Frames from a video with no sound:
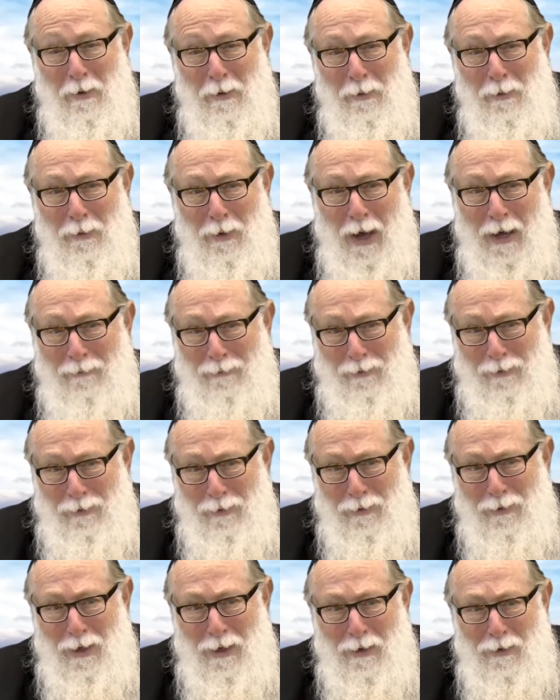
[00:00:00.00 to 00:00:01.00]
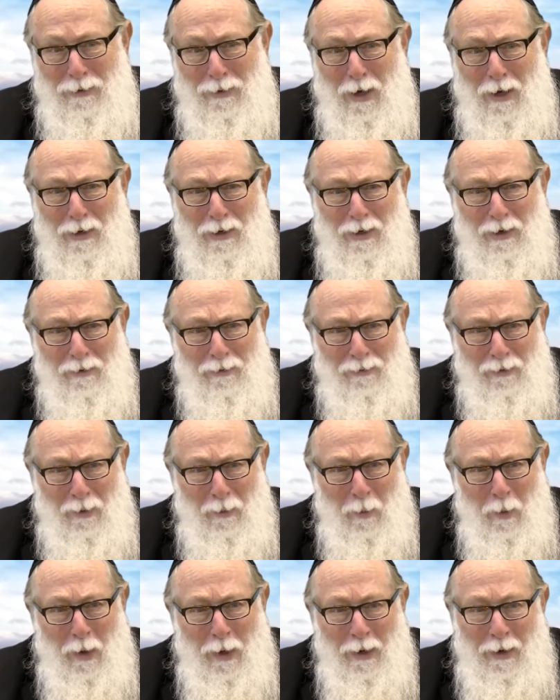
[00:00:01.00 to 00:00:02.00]
You actually look like you're talking to
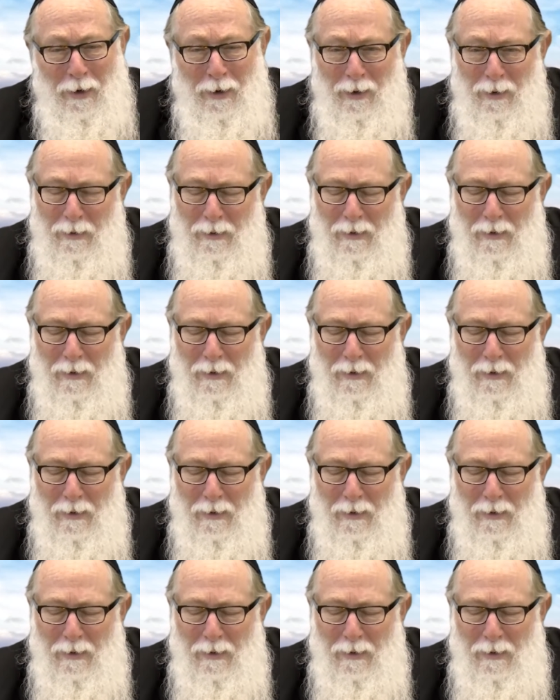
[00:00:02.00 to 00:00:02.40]
someone.